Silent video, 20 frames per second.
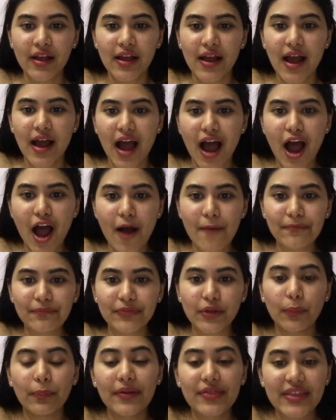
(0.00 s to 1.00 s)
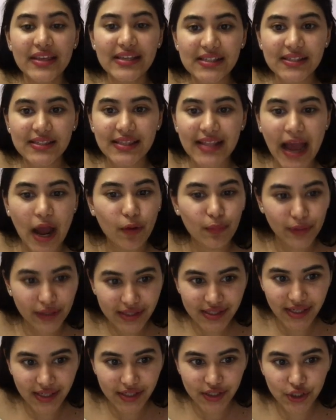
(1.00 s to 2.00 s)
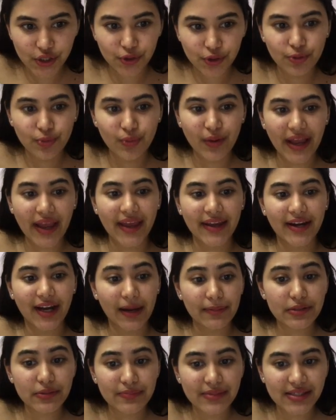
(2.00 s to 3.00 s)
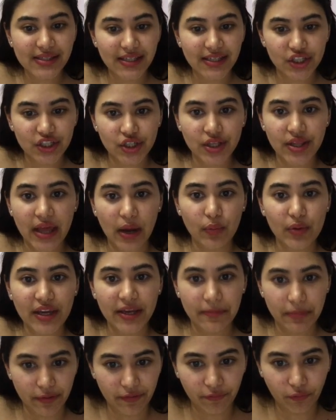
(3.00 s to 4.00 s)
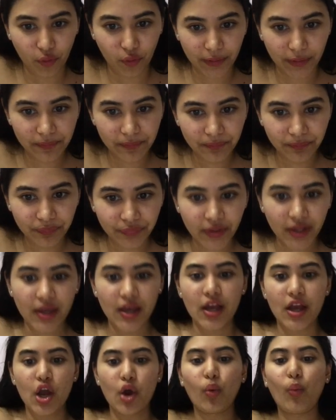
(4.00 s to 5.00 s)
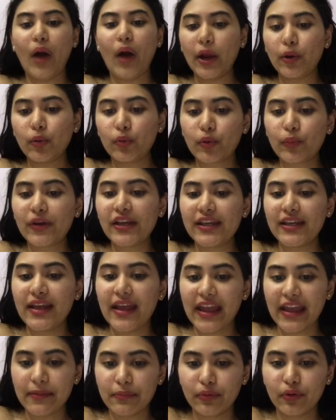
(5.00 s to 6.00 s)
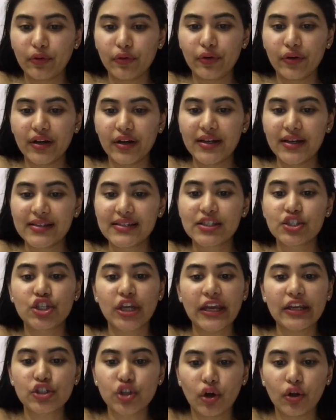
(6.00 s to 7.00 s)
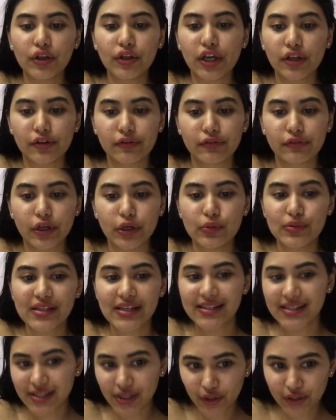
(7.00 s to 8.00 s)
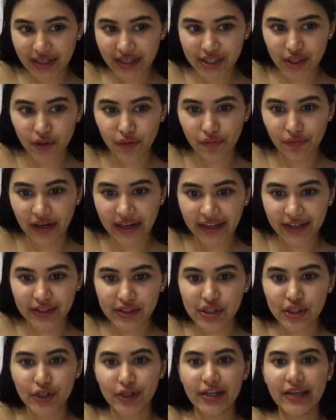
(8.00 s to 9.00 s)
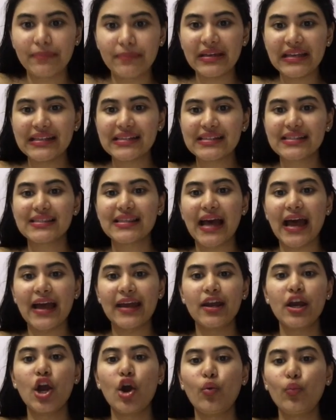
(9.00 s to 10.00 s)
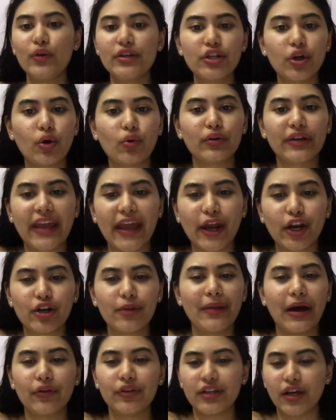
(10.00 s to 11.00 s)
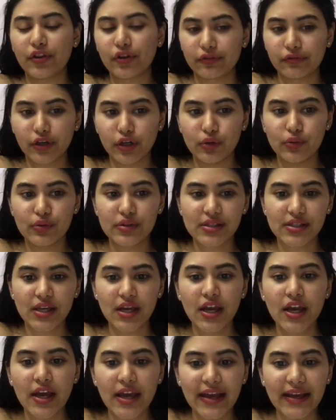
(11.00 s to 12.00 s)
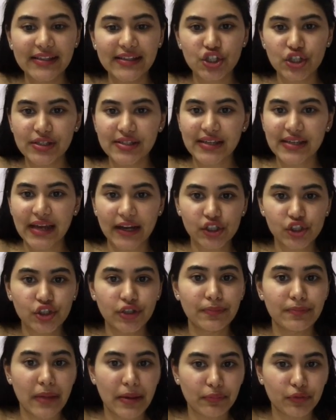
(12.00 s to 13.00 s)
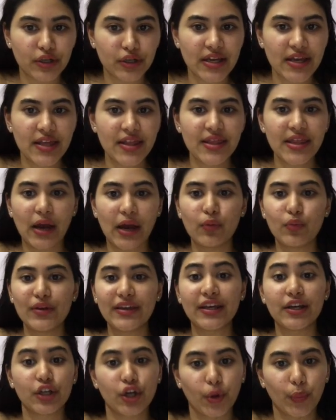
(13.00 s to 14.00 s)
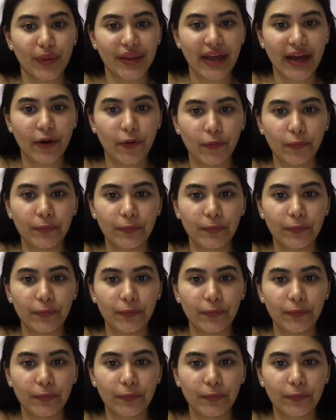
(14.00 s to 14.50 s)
But this now brings us to an optimization that we can perform. Why were we able to change all the other rows and still get to the right answer? It means that we don't care about the other rows. It's just extra memory that we can go without.